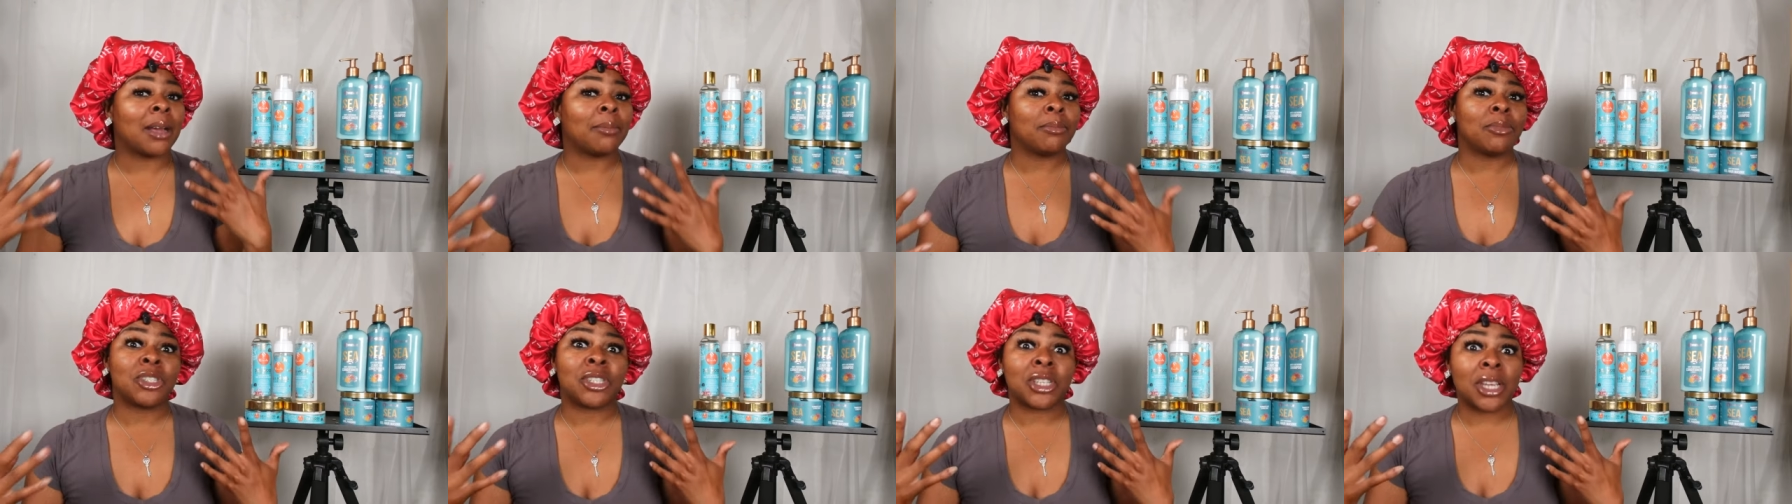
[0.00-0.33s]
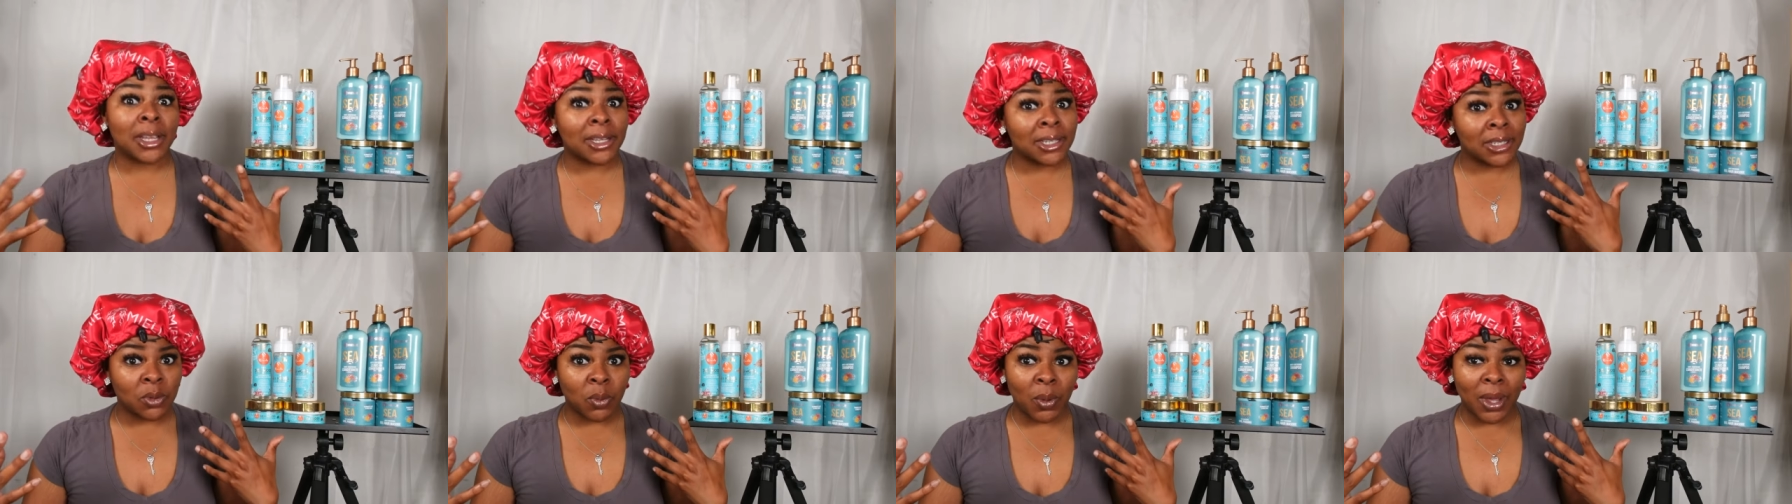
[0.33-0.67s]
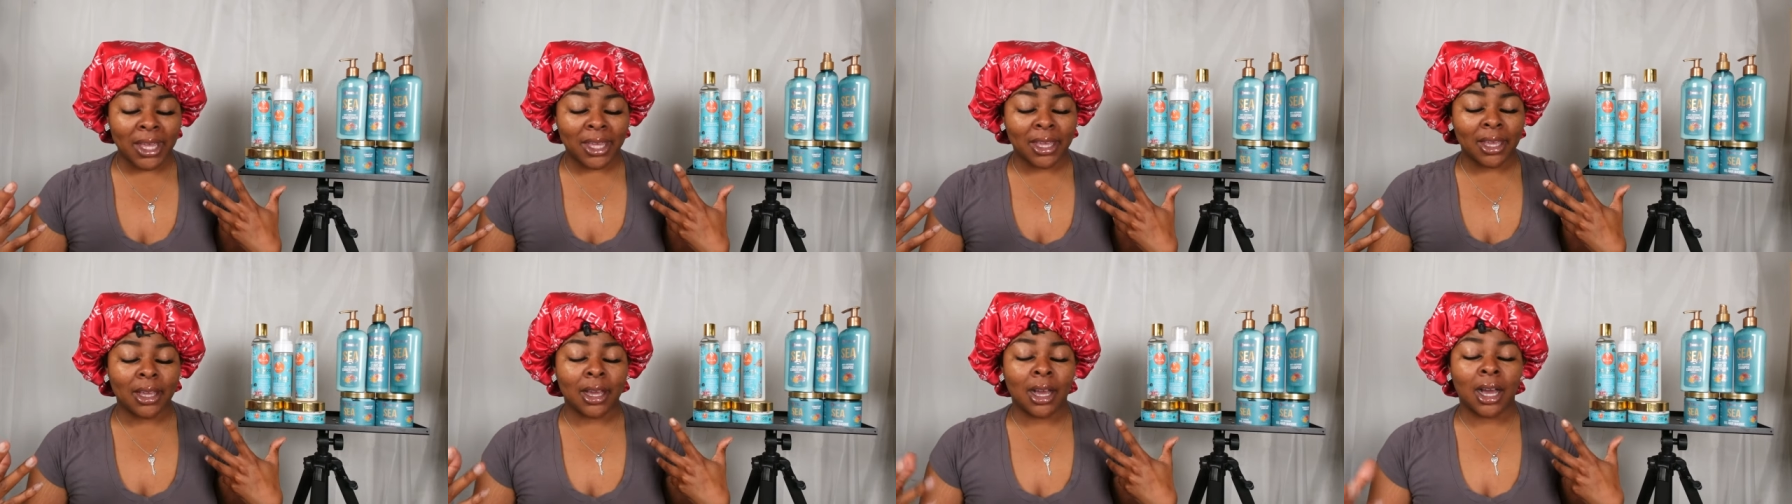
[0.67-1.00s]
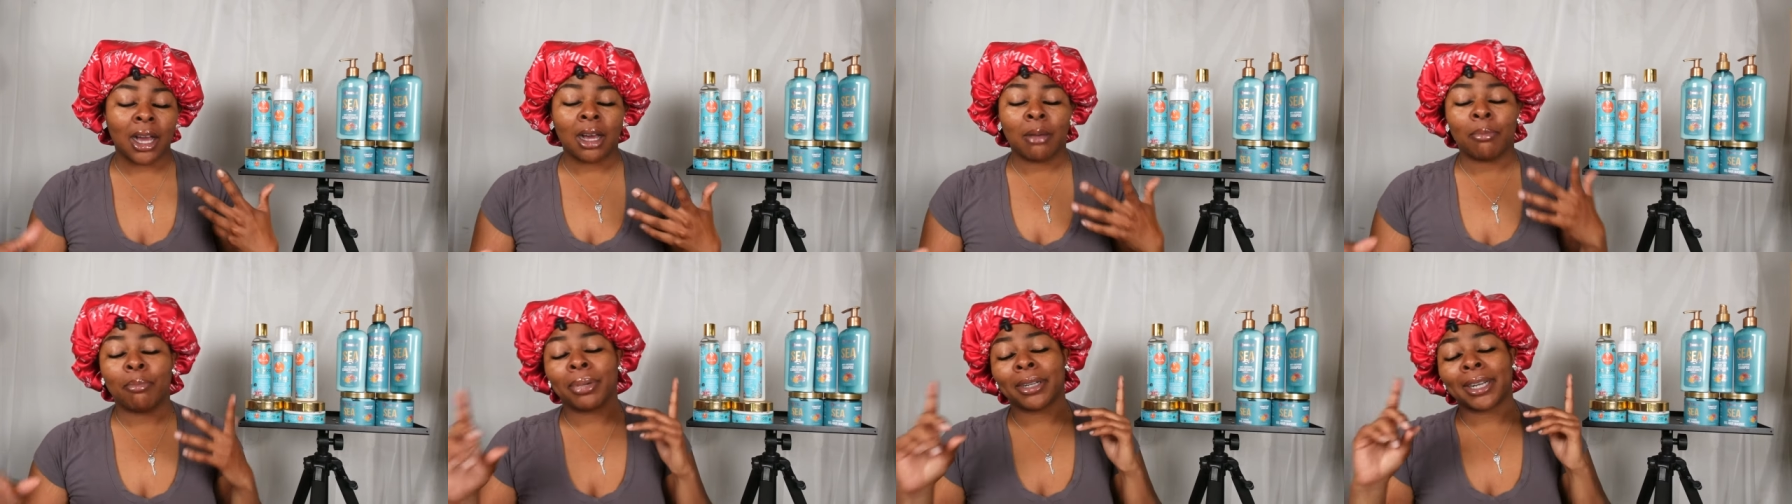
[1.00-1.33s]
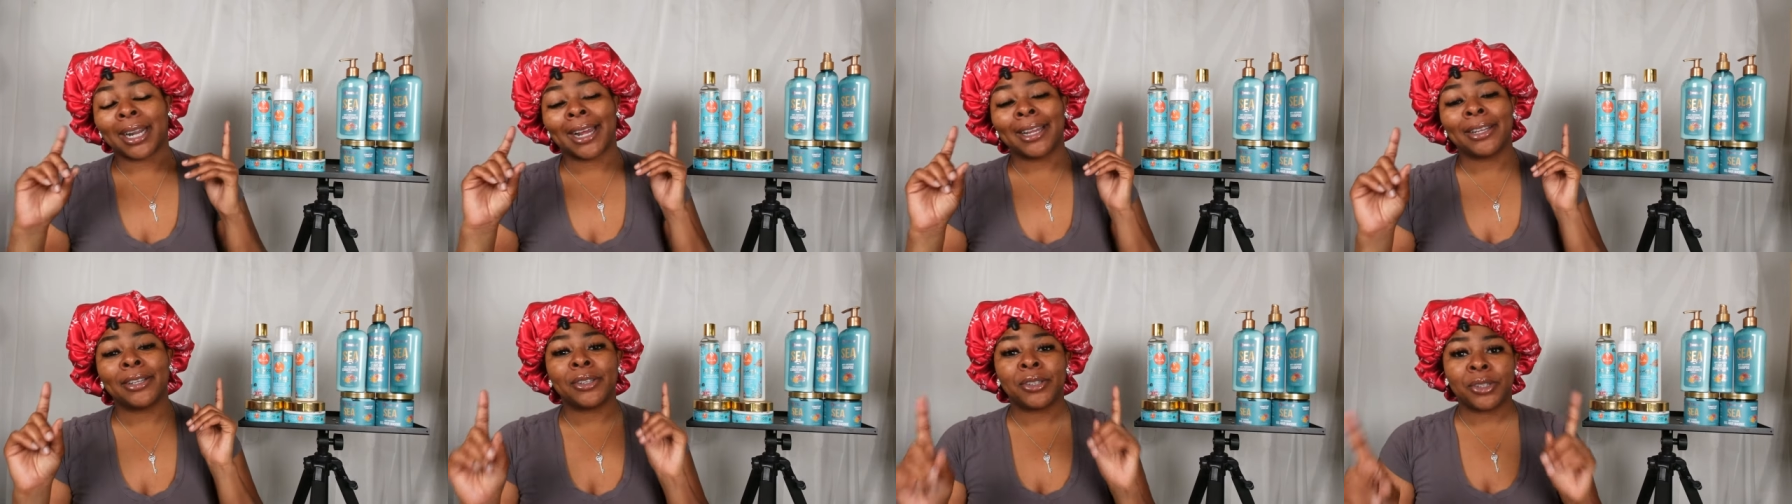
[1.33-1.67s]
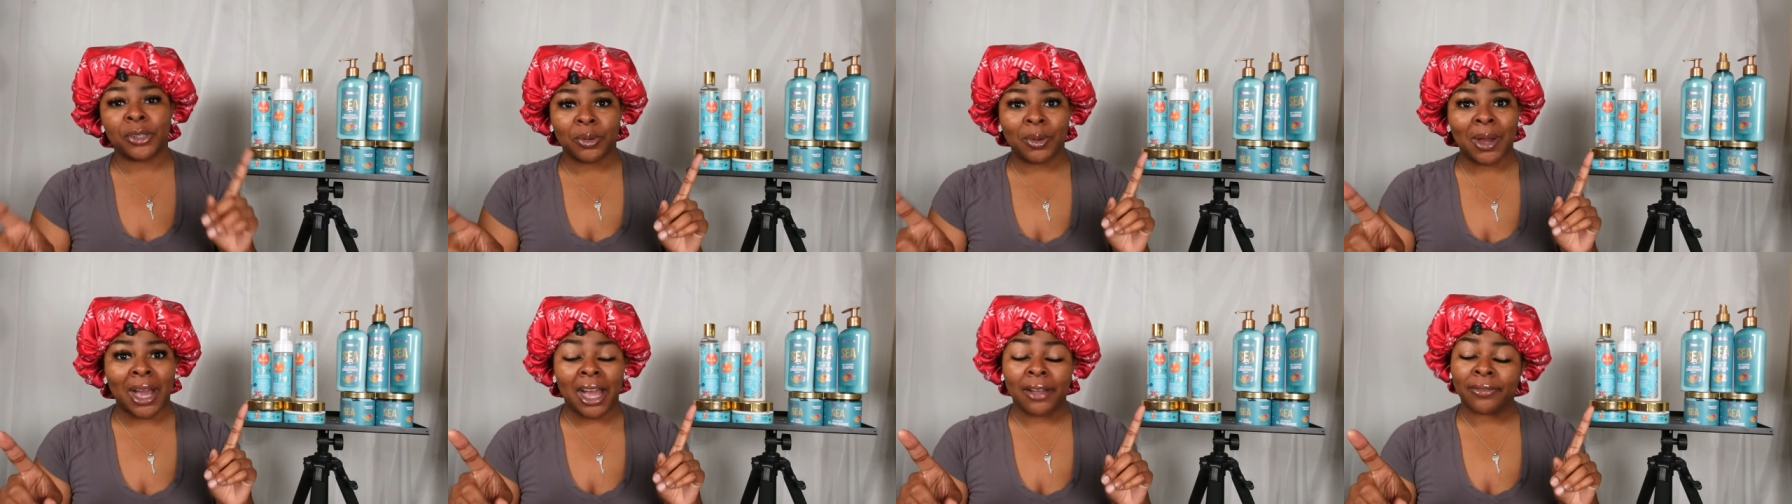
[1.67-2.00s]
I'm just waking up but I
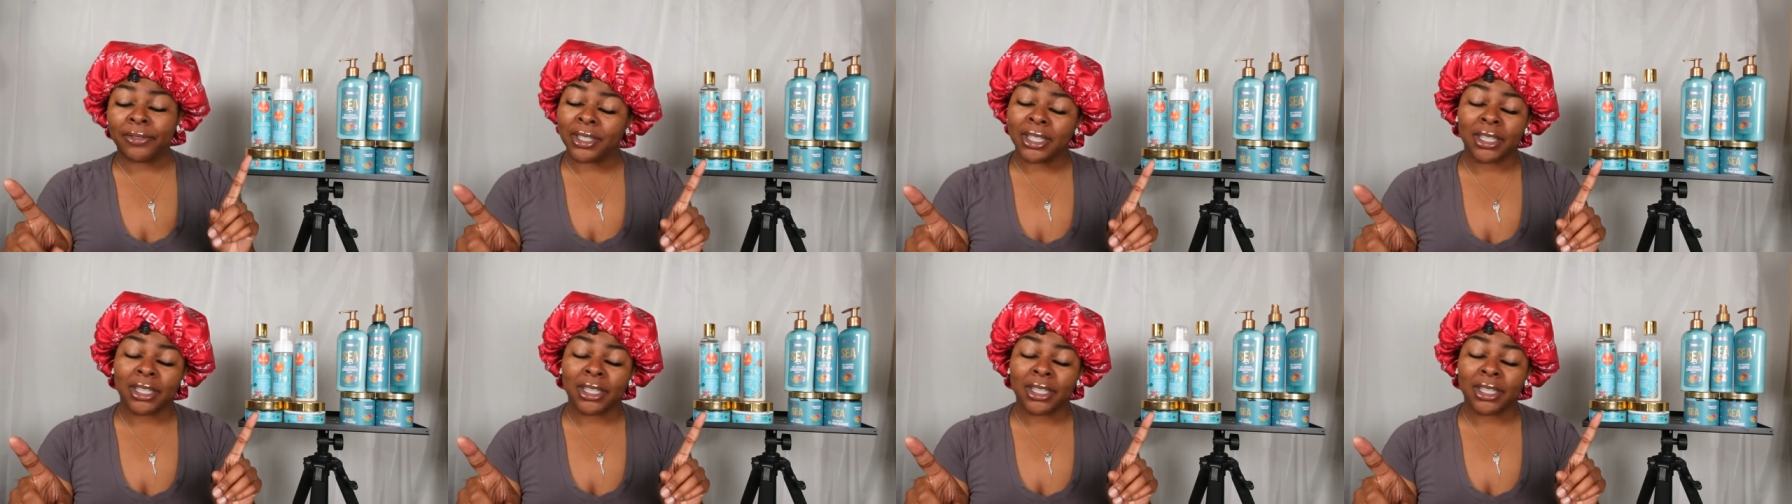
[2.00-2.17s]
do have